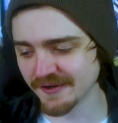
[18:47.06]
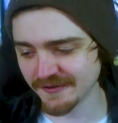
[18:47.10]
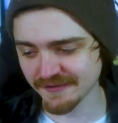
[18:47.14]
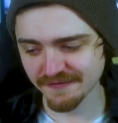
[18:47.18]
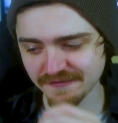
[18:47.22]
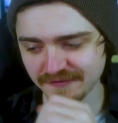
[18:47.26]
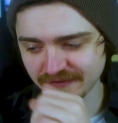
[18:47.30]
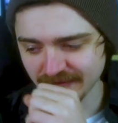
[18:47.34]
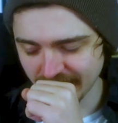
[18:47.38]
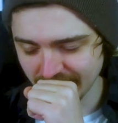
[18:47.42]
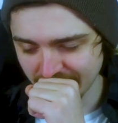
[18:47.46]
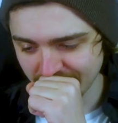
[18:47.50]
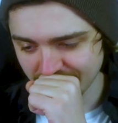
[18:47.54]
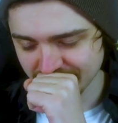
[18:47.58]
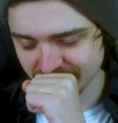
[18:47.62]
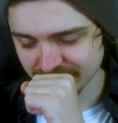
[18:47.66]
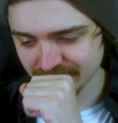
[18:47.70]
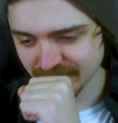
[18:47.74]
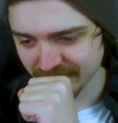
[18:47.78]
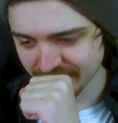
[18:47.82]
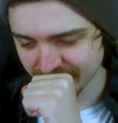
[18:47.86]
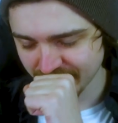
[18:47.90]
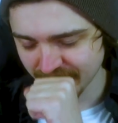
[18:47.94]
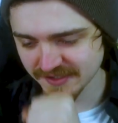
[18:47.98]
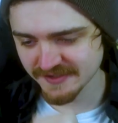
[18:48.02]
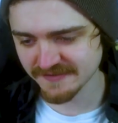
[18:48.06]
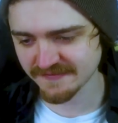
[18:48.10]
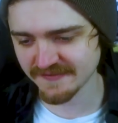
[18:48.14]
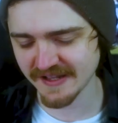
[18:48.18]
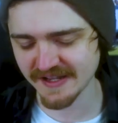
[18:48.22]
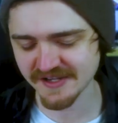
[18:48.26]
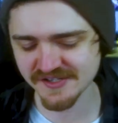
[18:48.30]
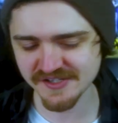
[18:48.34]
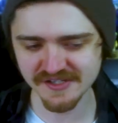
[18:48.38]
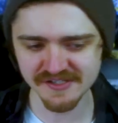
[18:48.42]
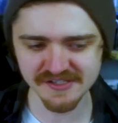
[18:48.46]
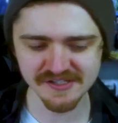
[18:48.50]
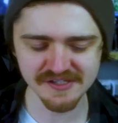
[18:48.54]
of uh, the Reverse
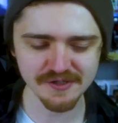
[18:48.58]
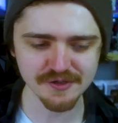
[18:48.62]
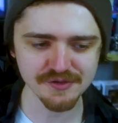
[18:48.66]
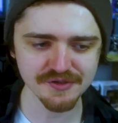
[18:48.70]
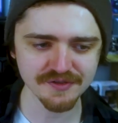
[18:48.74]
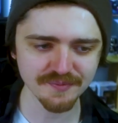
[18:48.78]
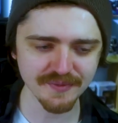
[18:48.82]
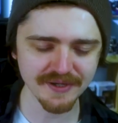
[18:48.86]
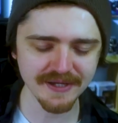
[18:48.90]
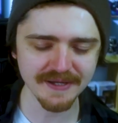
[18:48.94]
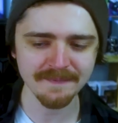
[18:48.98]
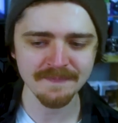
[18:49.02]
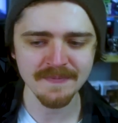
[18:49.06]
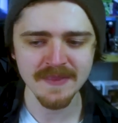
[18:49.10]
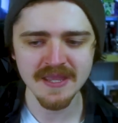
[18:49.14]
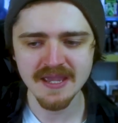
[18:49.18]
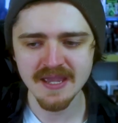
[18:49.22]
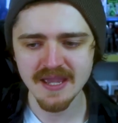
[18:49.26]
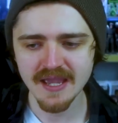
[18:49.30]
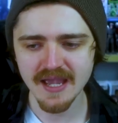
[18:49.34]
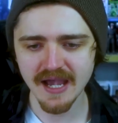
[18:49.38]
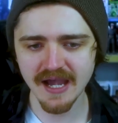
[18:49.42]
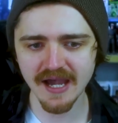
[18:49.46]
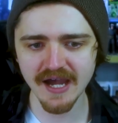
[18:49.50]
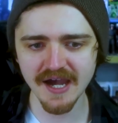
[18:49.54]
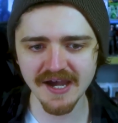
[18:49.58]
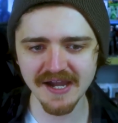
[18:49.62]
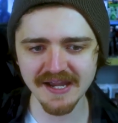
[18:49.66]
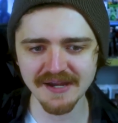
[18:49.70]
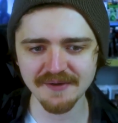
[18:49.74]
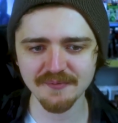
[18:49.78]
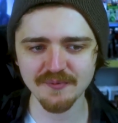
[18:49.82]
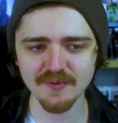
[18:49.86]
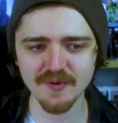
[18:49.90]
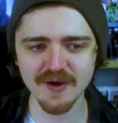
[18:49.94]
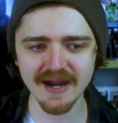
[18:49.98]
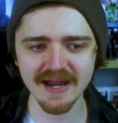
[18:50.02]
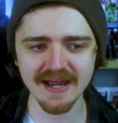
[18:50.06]
Flash, excuse me, uh,
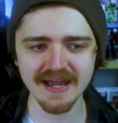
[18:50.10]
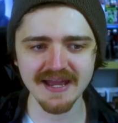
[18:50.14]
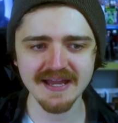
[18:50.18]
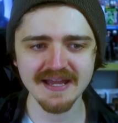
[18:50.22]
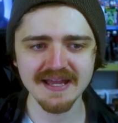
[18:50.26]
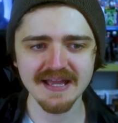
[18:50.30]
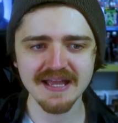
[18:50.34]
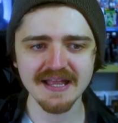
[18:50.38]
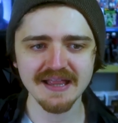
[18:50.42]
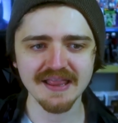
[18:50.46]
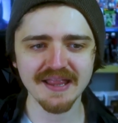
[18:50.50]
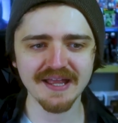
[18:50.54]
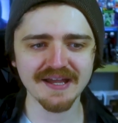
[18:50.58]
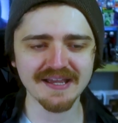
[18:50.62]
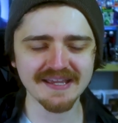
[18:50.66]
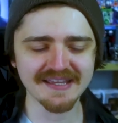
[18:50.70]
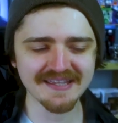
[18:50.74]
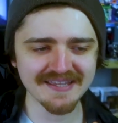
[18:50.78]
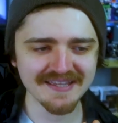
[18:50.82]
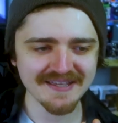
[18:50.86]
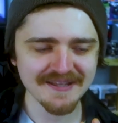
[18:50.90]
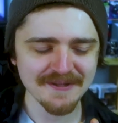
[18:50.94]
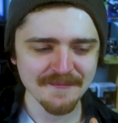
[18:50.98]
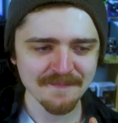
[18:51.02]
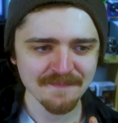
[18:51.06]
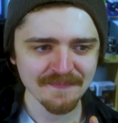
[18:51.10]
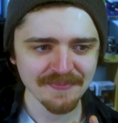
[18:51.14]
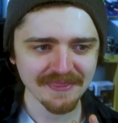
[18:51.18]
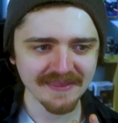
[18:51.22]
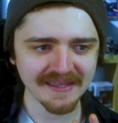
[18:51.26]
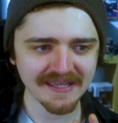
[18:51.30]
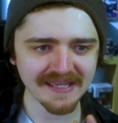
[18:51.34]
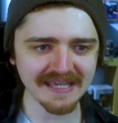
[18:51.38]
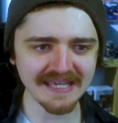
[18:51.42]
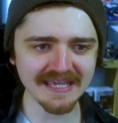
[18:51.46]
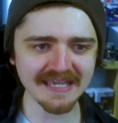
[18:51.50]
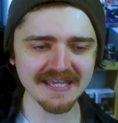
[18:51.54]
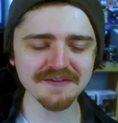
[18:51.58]
and where like.
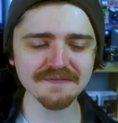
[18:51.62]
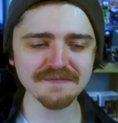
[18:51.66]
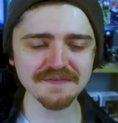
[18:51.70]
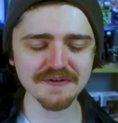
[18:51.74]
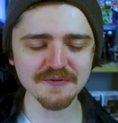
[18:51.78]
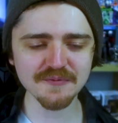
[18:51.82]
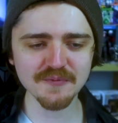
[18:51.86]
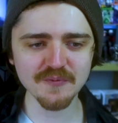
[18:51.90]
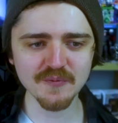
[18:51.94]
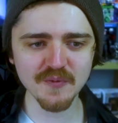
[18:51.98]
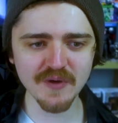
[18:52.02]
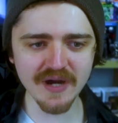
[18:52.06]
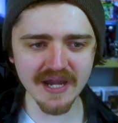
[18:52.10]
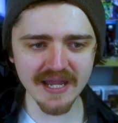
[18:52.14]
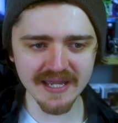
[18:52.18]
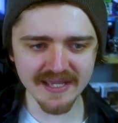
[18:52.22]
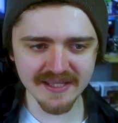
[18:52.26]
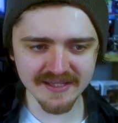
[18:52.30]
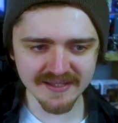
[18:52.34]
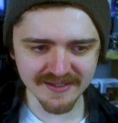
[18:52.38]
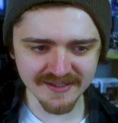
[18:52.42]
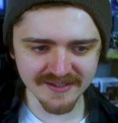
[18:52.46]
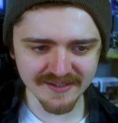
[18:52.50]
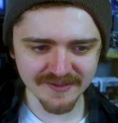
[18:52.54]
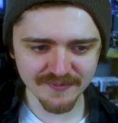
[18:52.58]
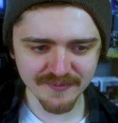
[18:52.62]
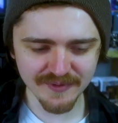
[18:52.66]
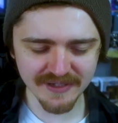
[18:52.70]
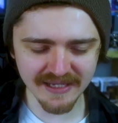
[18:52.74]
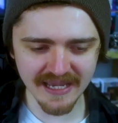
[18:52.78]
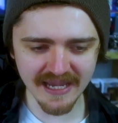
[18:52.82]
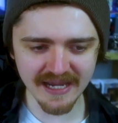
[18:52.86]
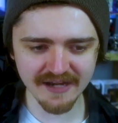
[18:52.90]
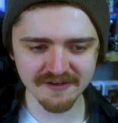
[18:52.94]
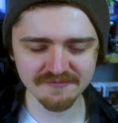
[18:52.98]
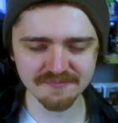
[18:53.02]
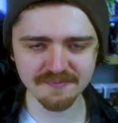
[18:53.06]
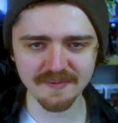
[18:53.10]
Even when we
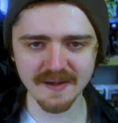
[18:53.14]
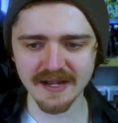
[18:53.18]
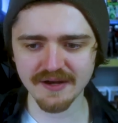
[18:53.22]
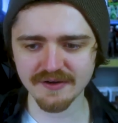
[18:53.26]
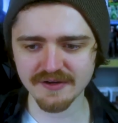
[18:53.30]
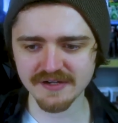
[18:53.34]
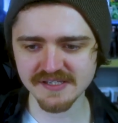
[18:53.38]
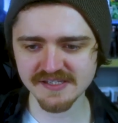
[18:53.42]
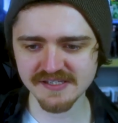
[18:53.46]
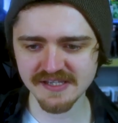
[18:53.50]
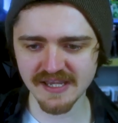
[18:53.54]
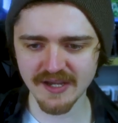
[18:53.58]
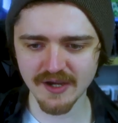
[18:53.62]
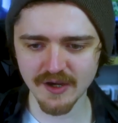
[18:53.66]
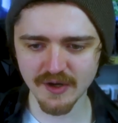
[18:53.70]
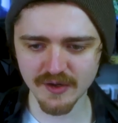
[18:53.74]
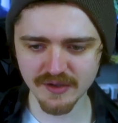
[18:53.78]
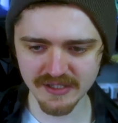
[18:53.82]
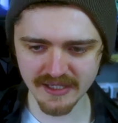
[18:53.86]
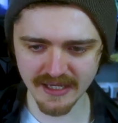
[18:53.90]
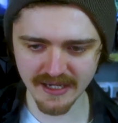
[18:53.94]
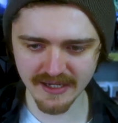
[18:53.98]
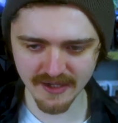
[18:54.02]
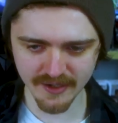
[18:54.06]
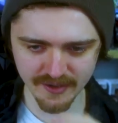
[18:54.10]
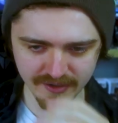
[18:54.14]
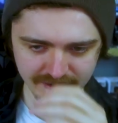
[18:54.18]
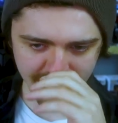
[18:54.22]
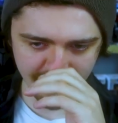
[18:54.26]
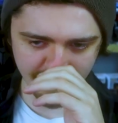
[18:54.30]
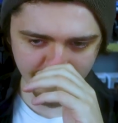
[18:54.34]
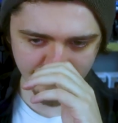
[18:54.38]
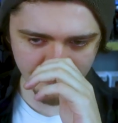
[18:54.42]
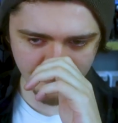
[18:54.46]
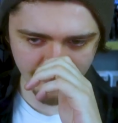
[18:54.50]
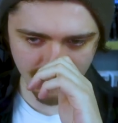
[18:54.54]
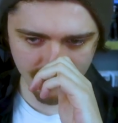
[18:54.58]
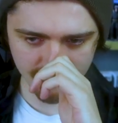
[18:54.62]
have Barry say, okay, okay,
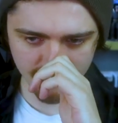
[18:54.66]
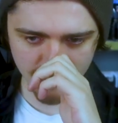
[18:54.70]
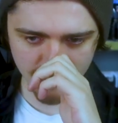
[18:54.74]
okay,